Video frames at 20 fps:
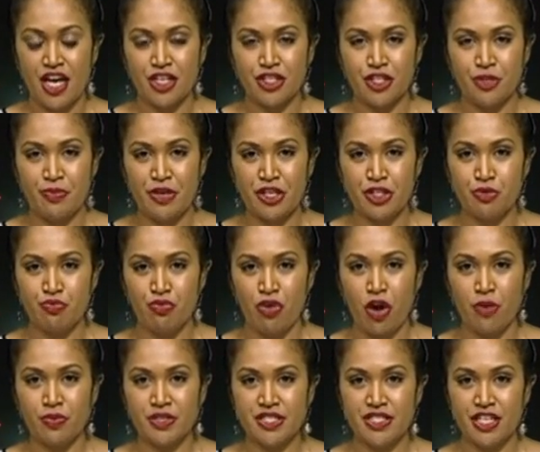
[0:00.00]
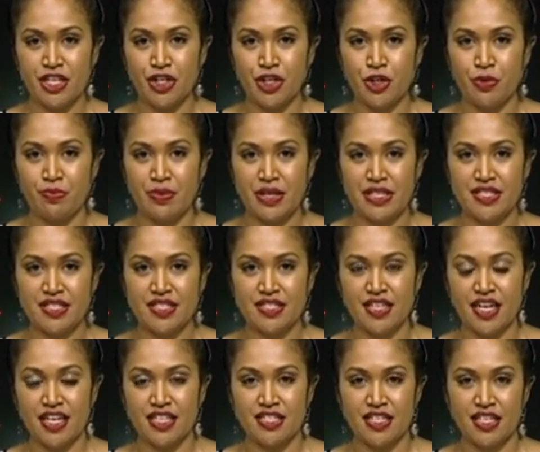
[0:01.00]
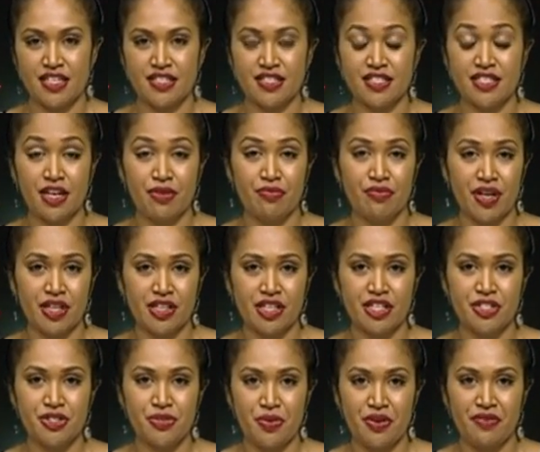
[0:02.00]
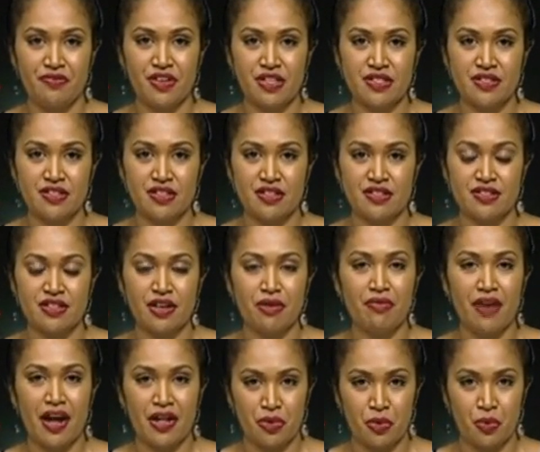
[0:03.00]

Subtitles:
to pitch promising new business ideas directly to investors around the